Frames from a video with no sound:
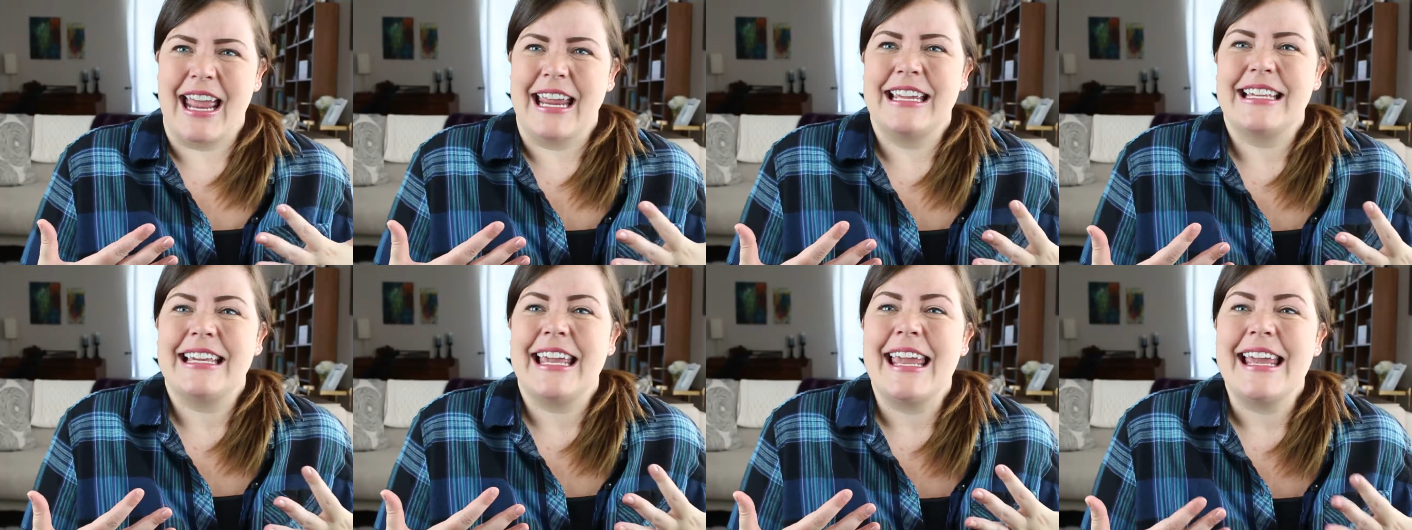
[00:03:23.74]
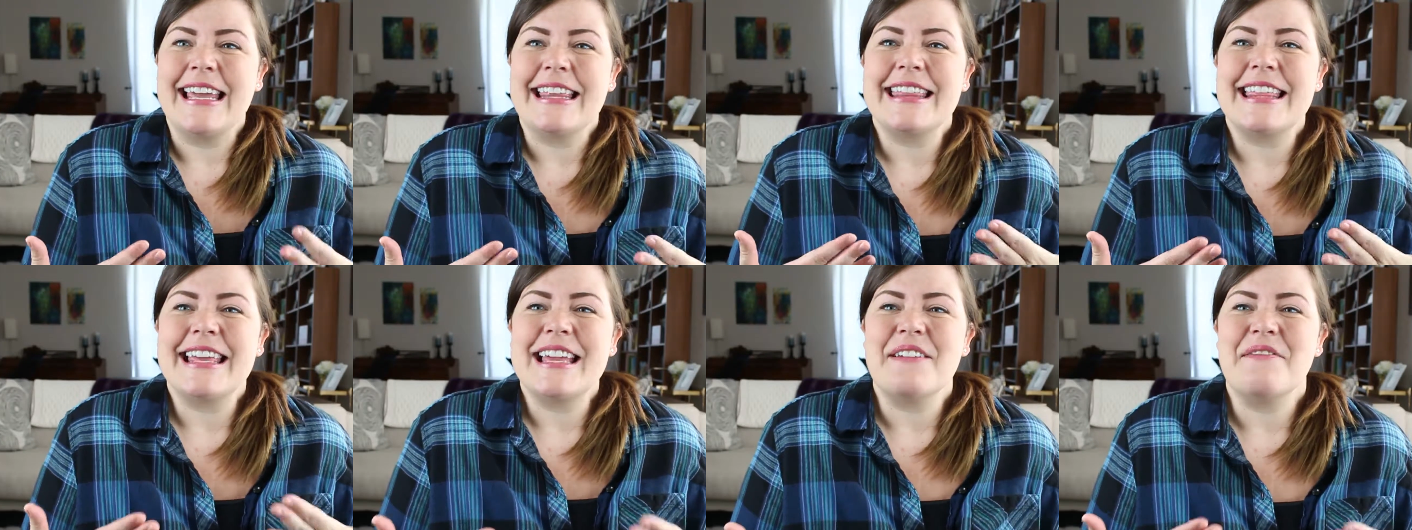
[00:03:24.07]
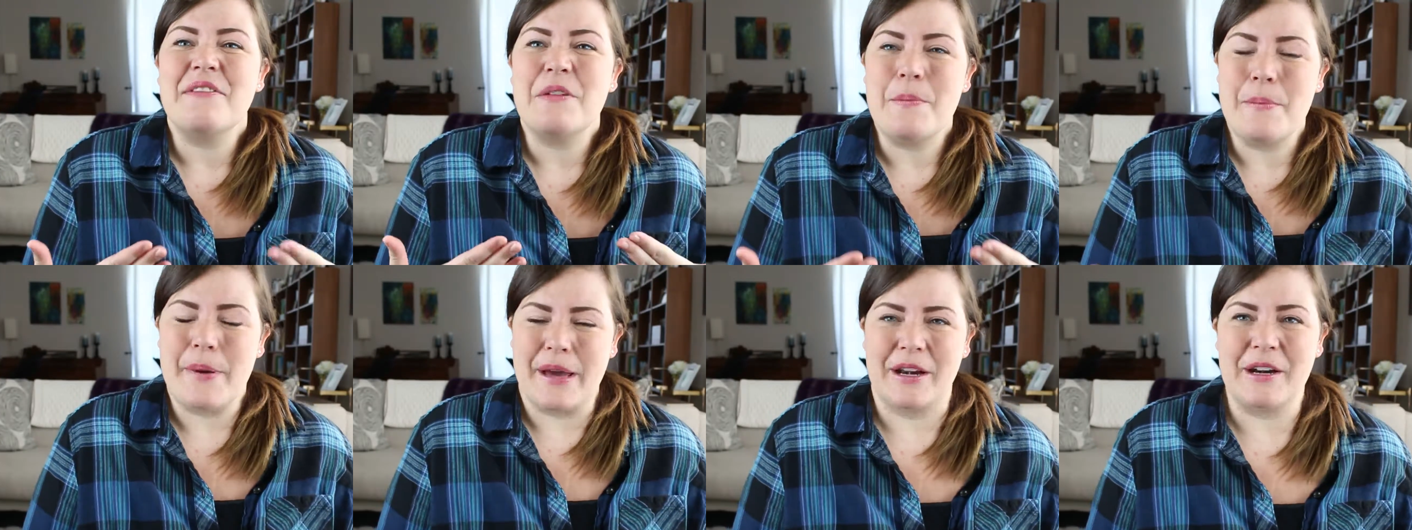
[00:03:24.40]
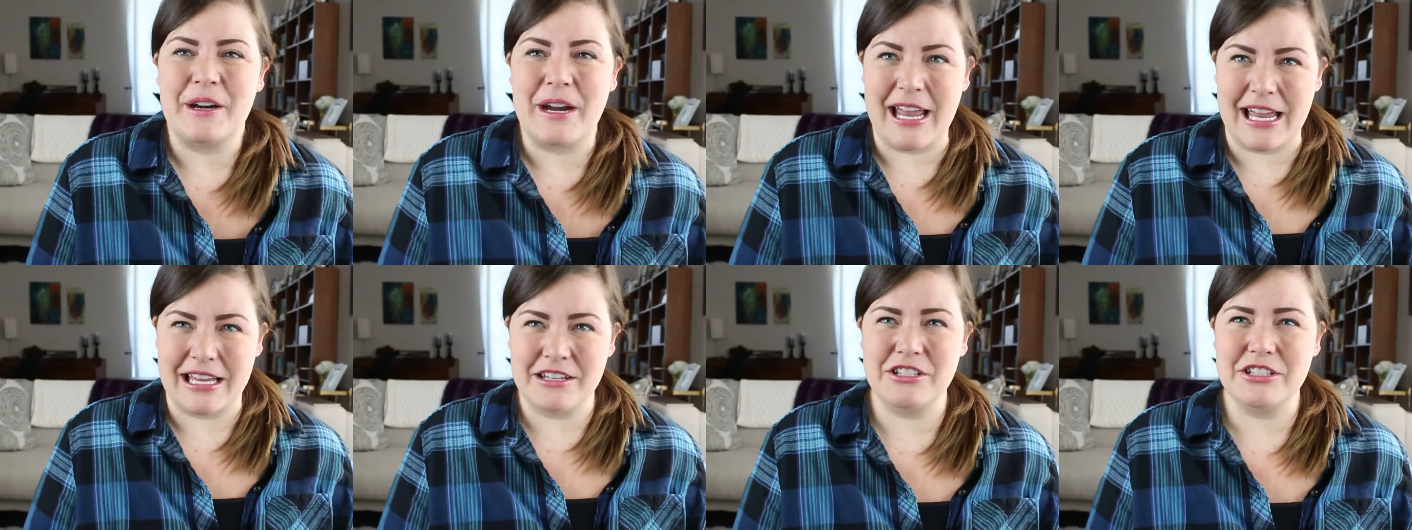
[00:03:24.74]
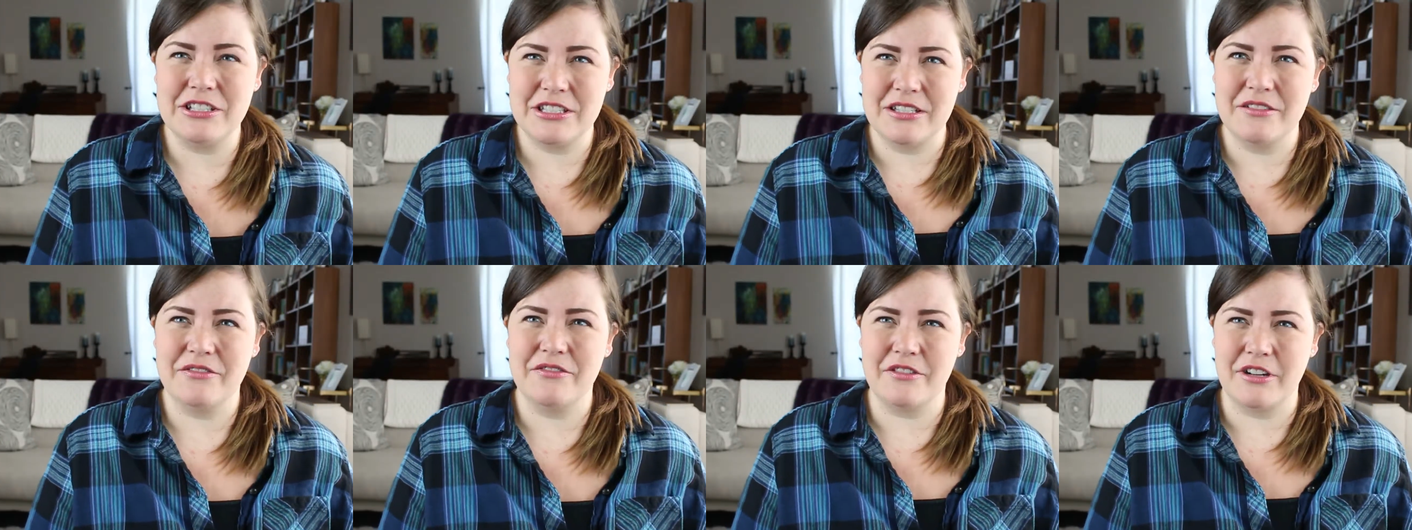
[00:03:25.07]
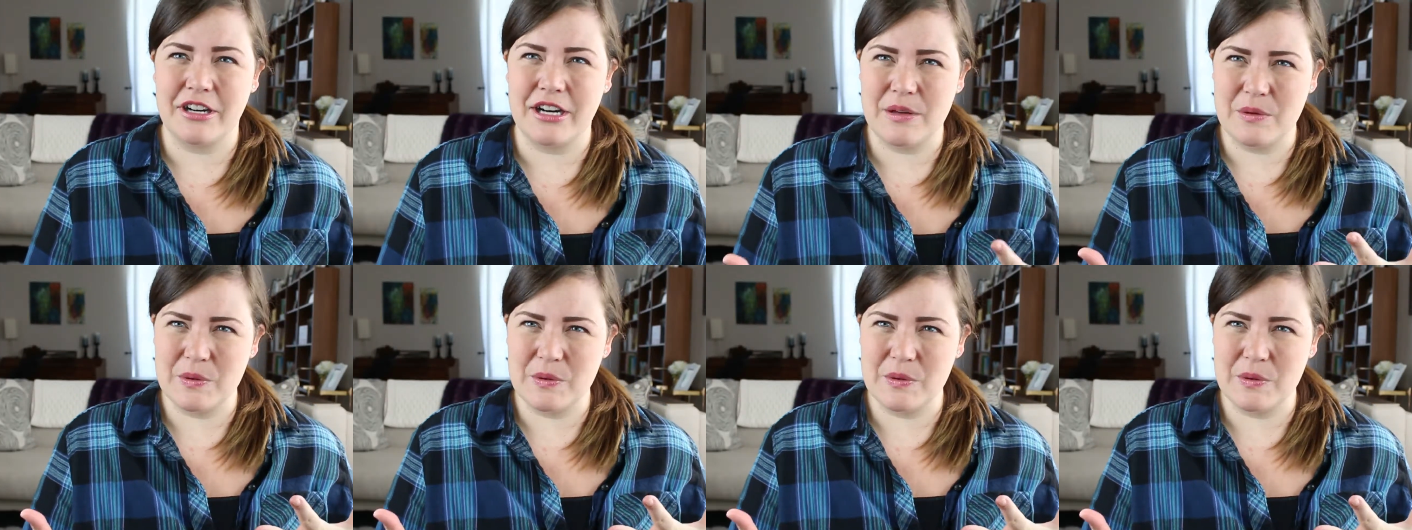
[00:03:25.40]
can't think of a better adjective for it.